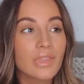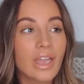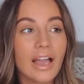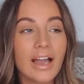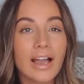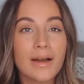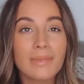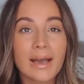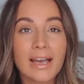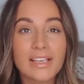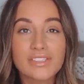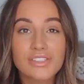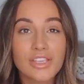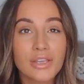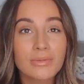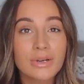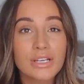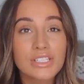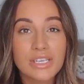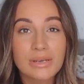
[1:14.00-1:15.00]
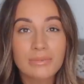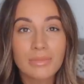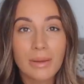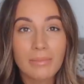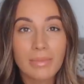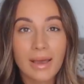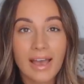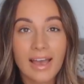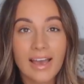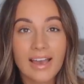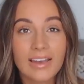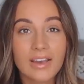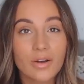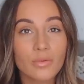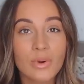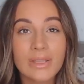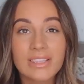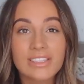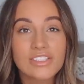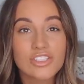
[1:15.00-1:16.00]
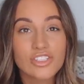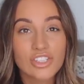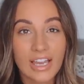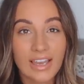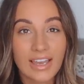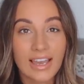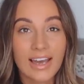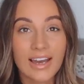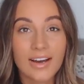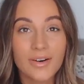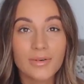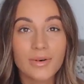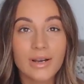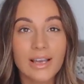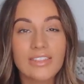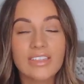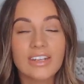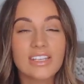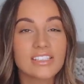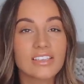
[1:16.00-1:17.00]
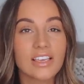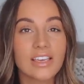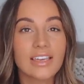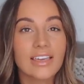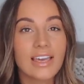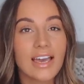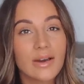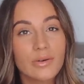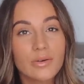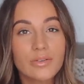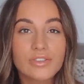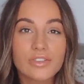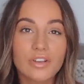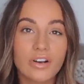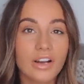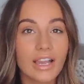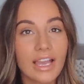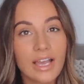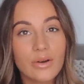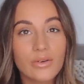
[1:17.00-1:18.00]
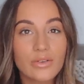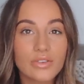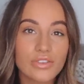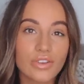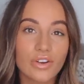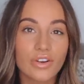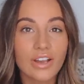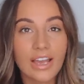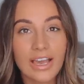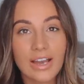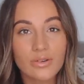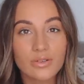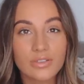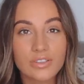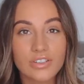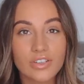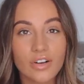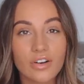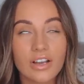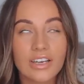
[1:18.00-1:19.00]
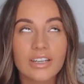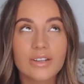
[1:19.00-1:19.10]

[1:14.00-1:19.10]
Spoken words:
I had so much in my bag, went to check out, and then it's like, out of stock, out of stock, out of stock.